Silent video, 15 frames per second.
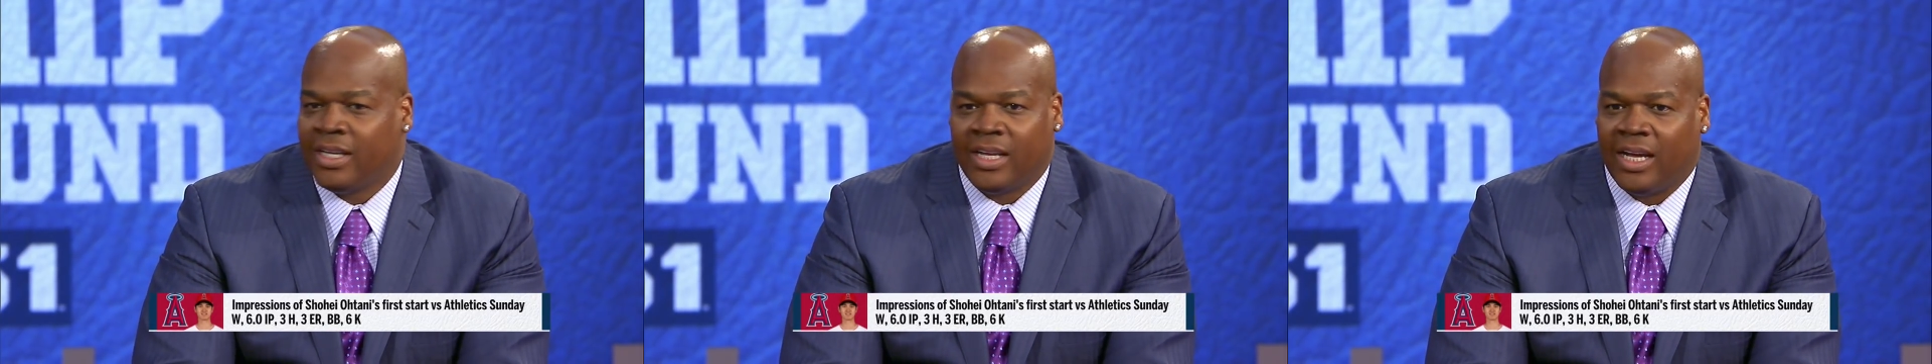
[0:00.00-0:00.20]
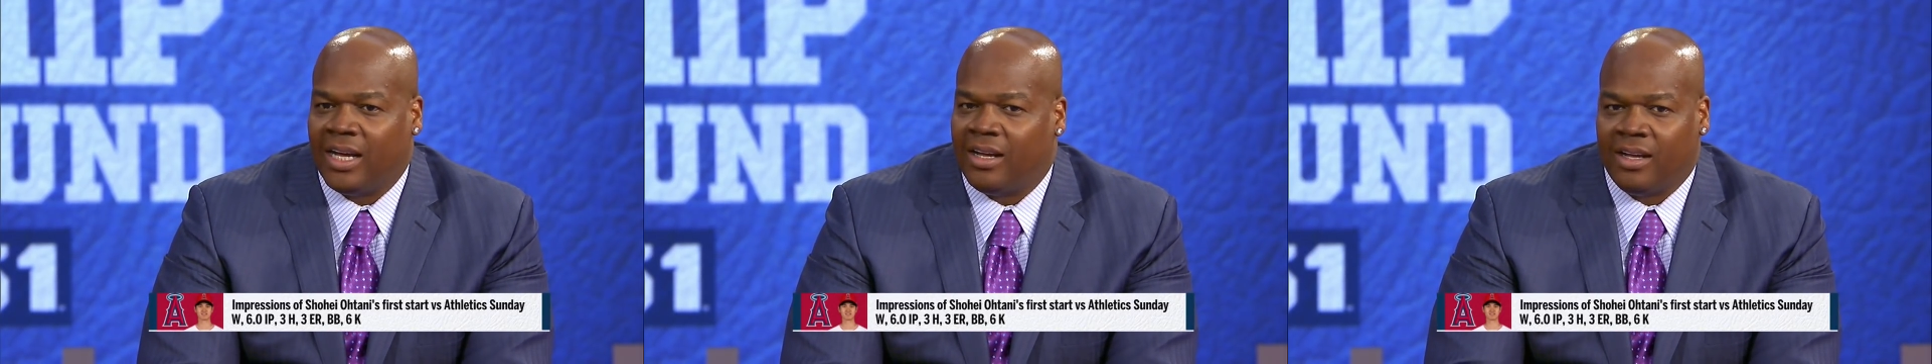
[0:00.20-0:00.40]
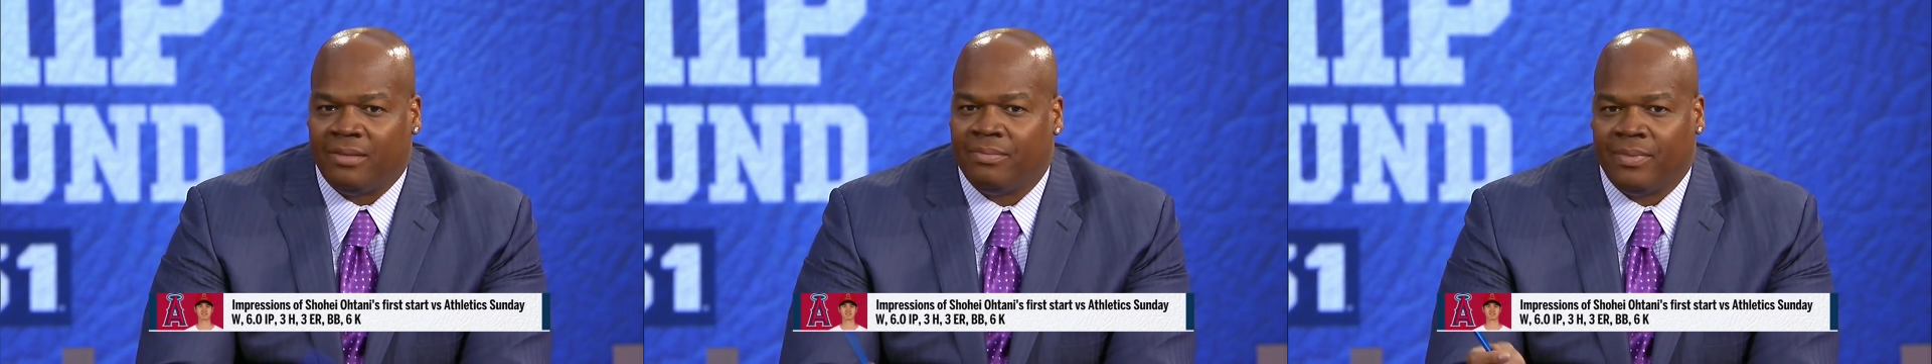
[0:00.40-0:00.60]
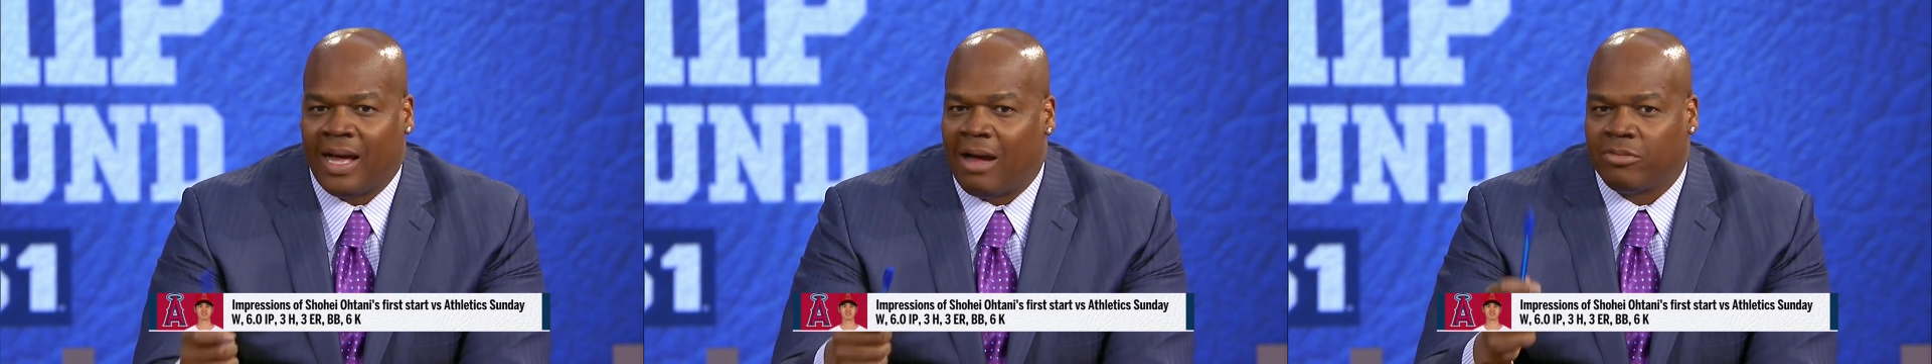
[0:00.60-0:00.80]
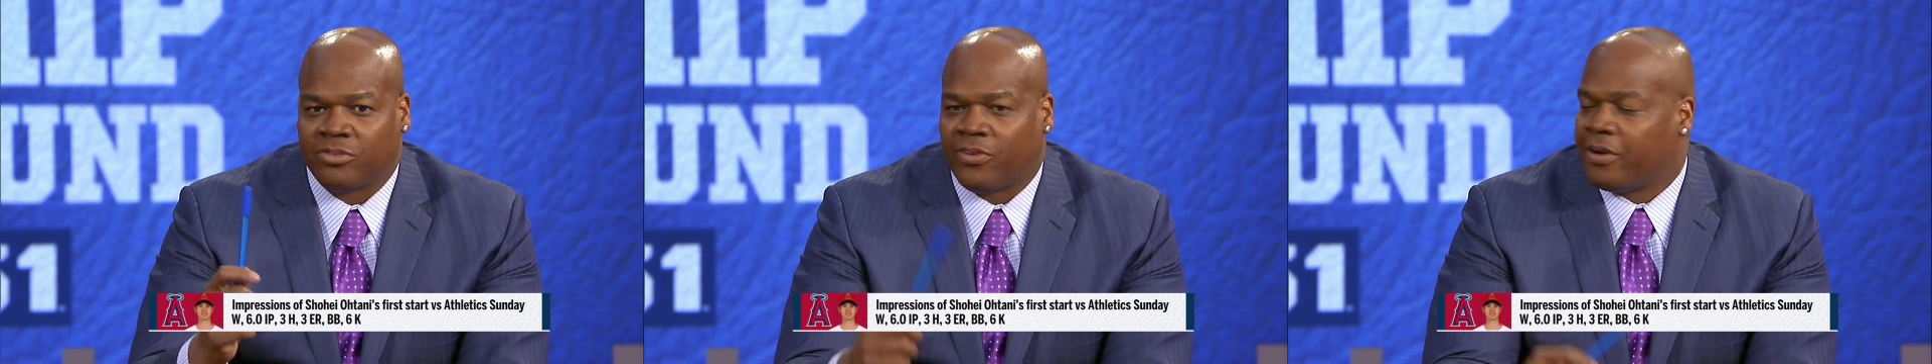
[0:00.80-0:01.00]
Uh, I
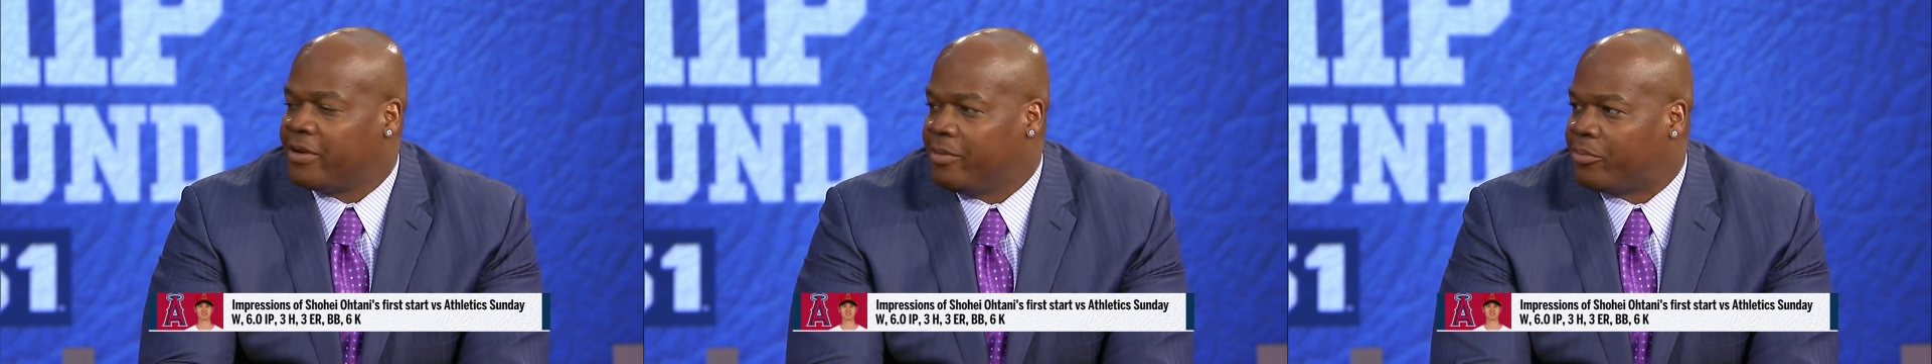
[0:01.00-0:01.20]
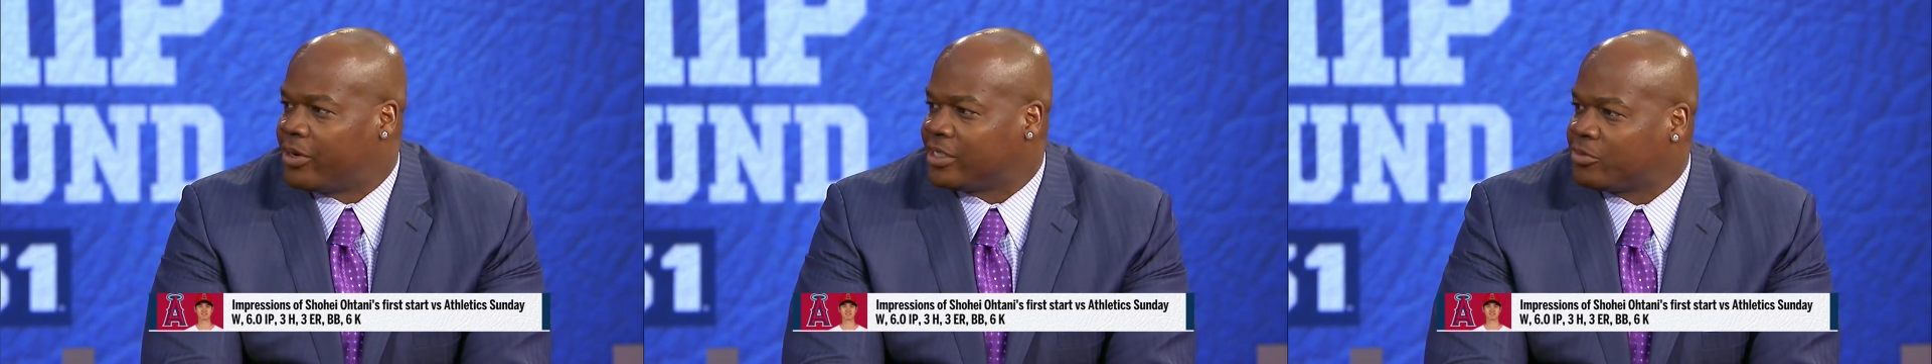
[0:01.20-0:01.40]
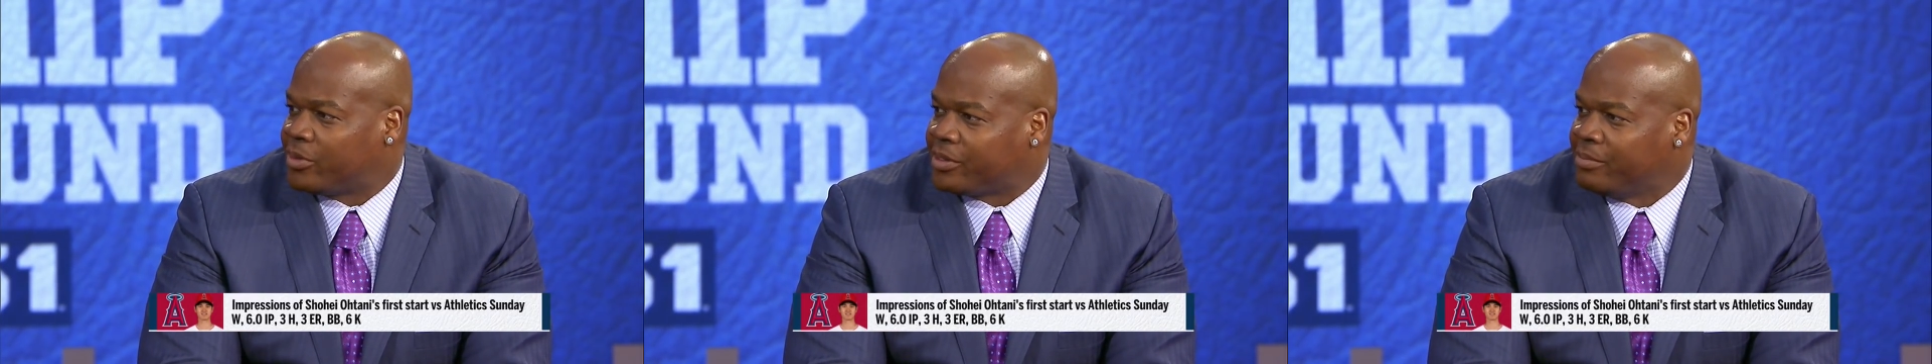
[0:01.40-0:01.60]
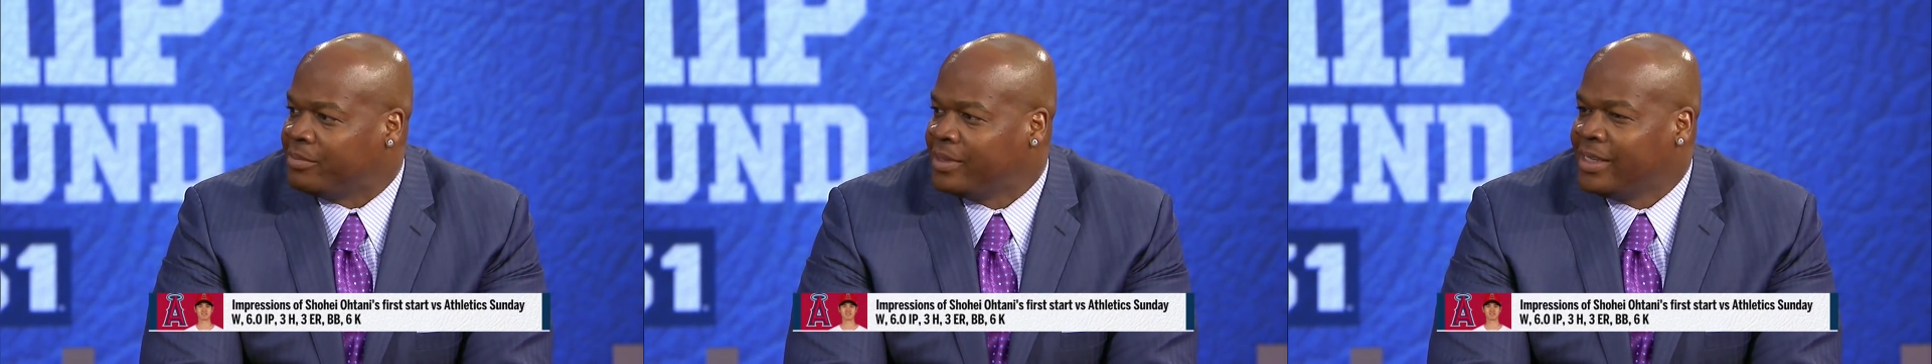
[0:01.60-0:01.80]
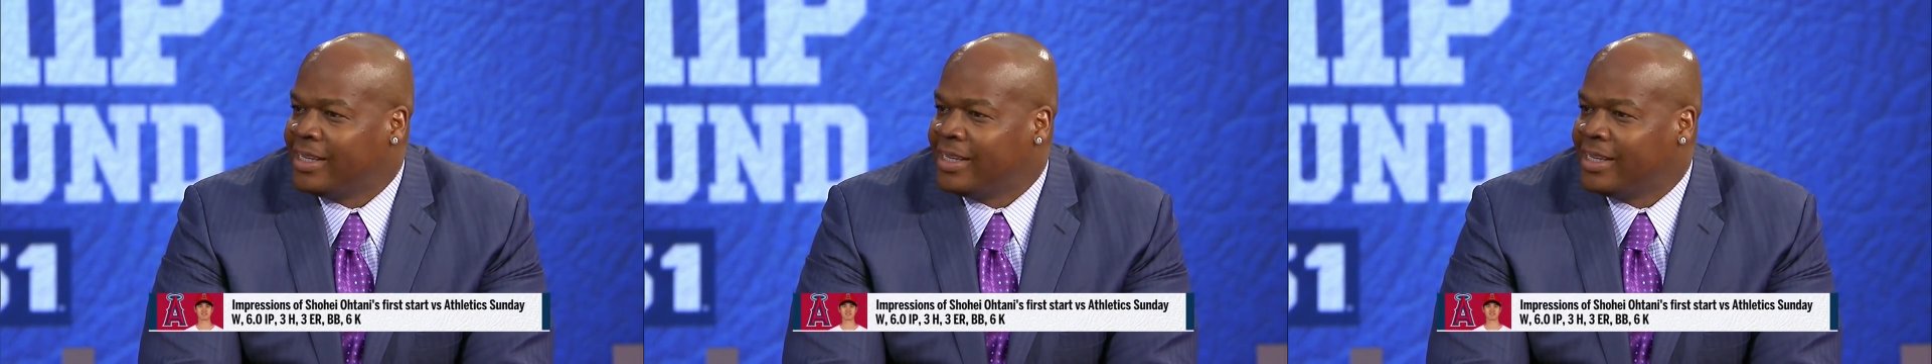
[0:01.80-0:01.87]
was very impressed with him.